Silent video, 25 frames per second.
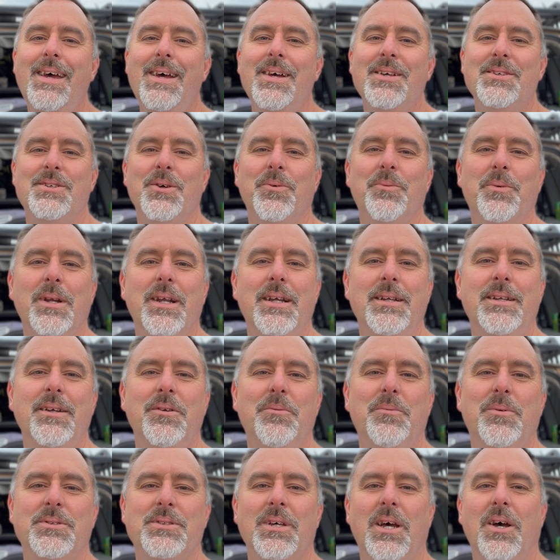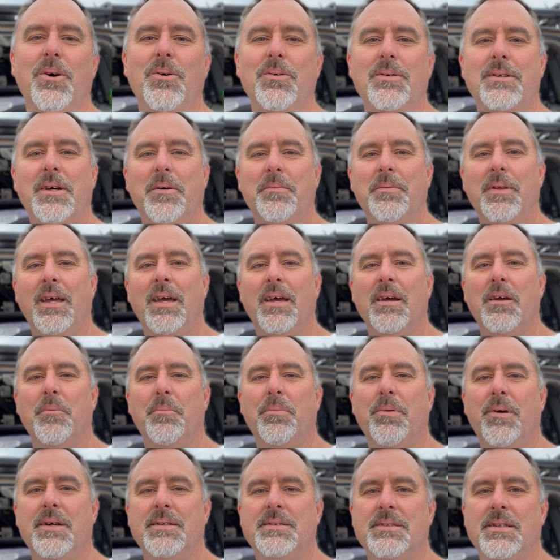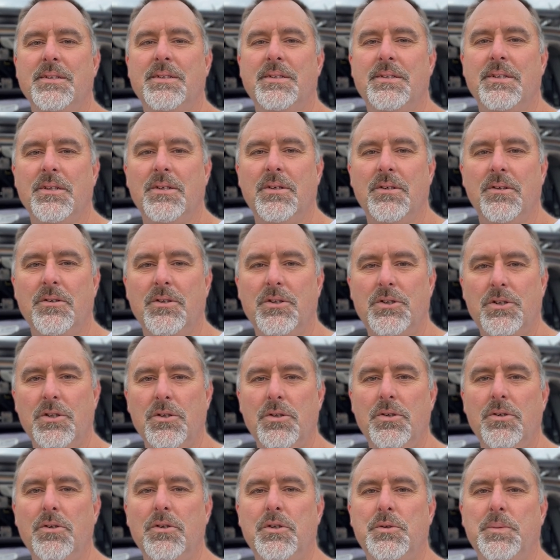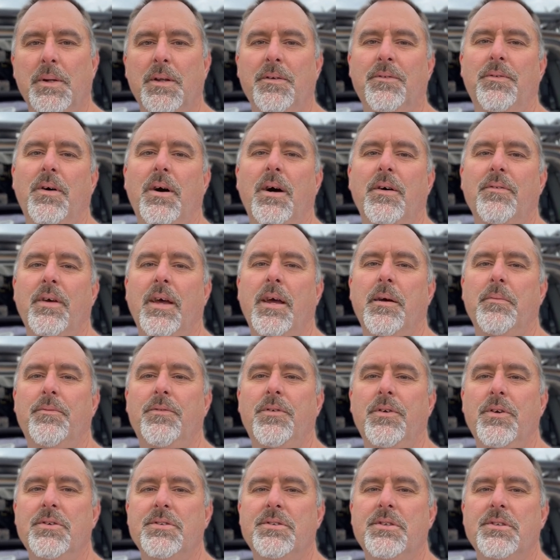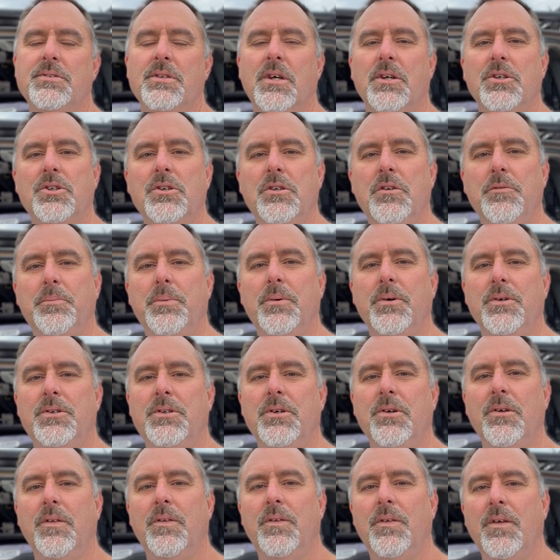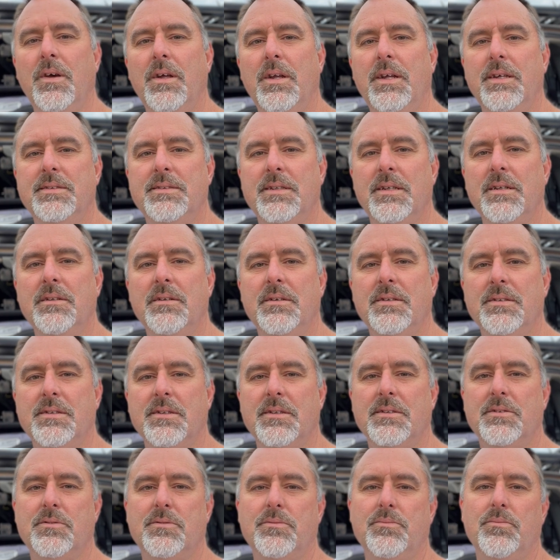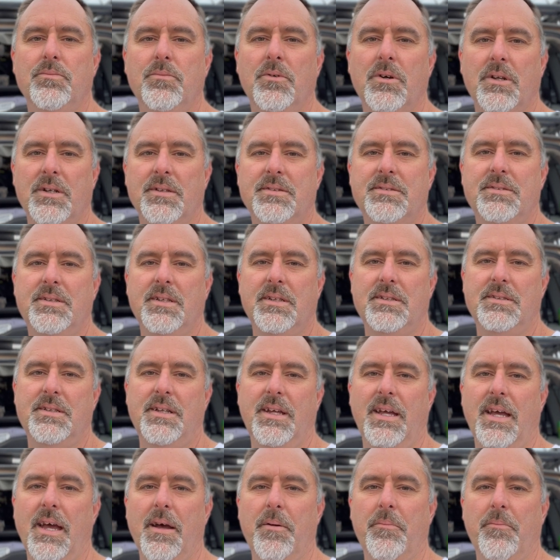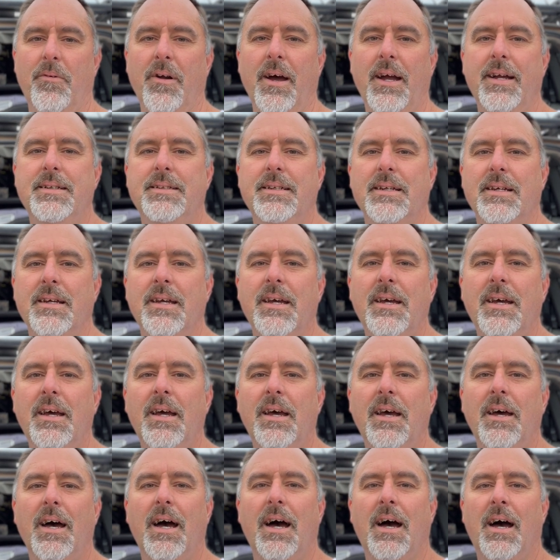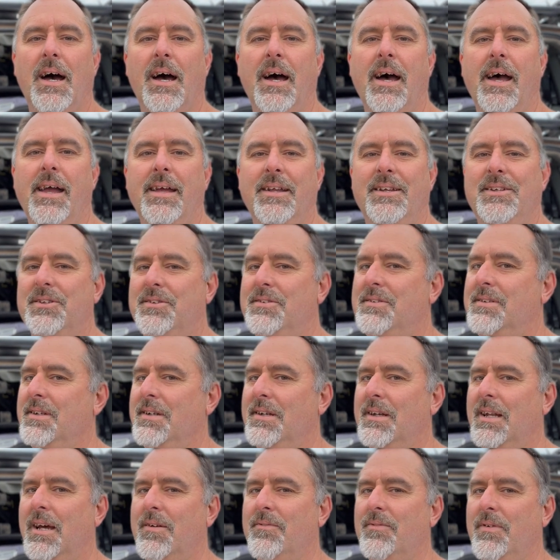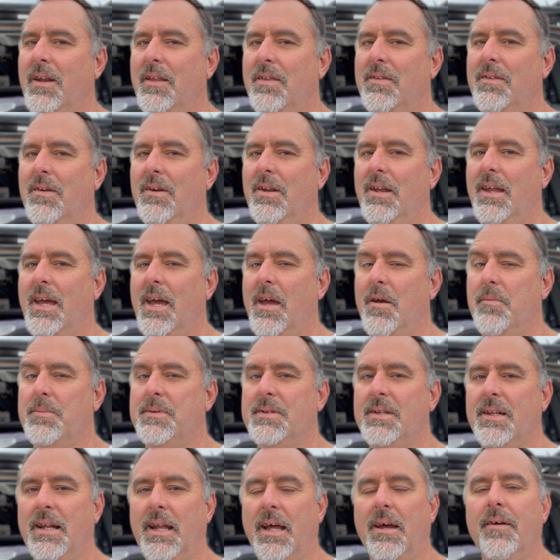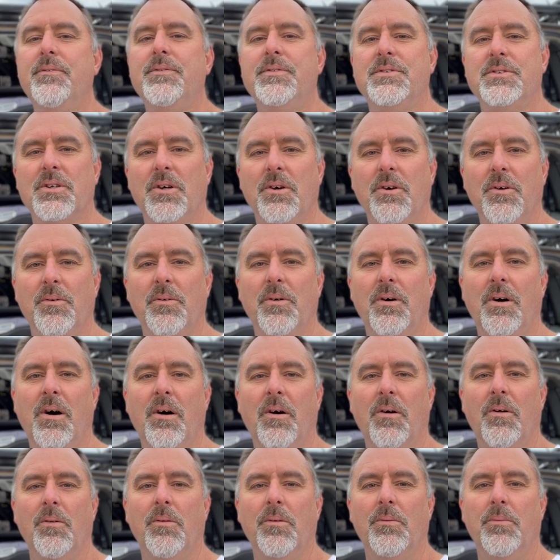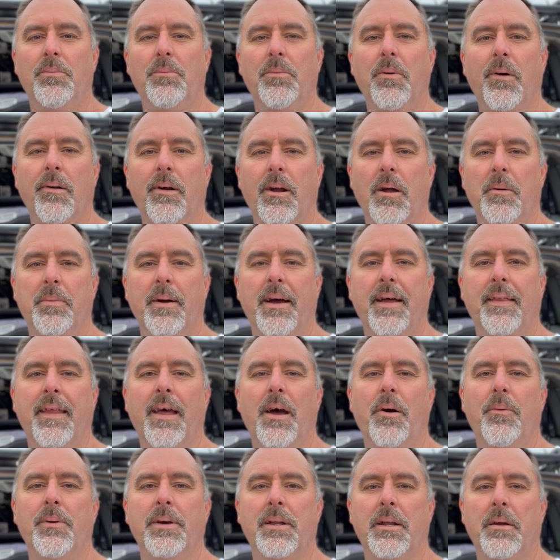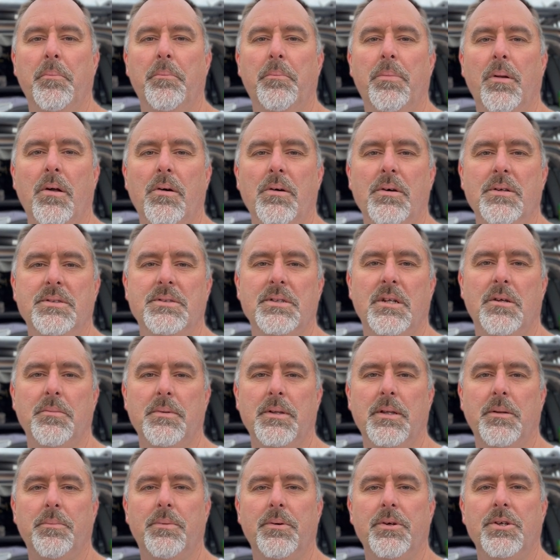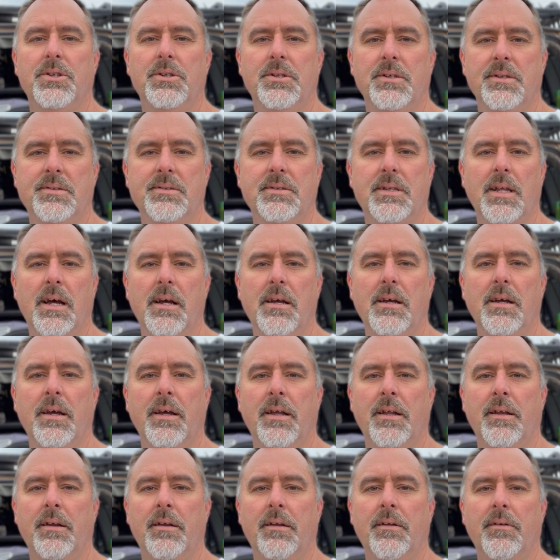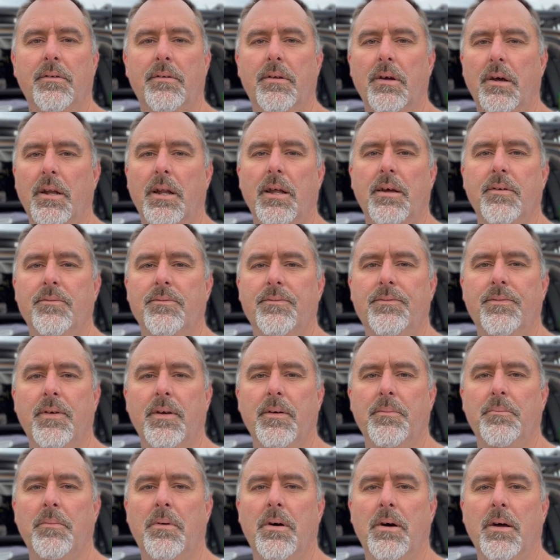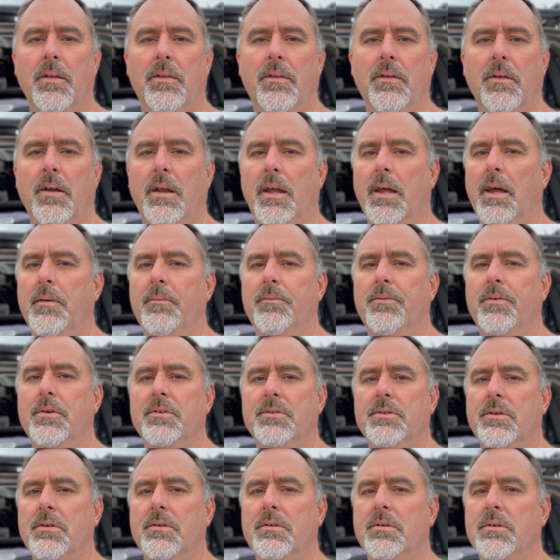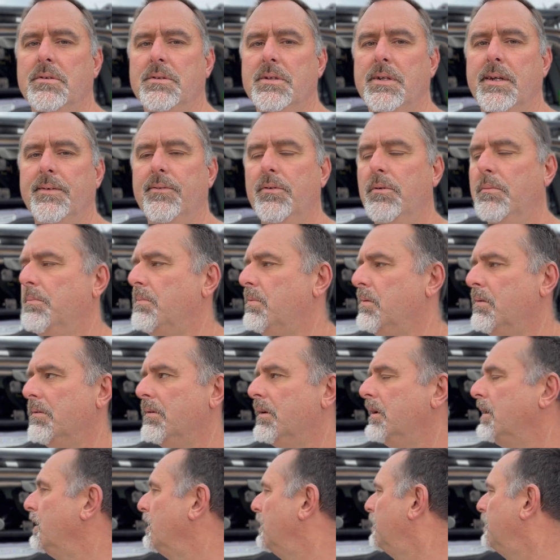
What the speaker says: So what I did was I hooked up the air compressor to two 25-amp fuses. I should have put two 30s in because it's got a 60-amp rating. I just didn't have any 30 amps left, so I'll worry about that when it blows and I'm in the bush and stuck and don't have my 30-amp fuses because I never bought any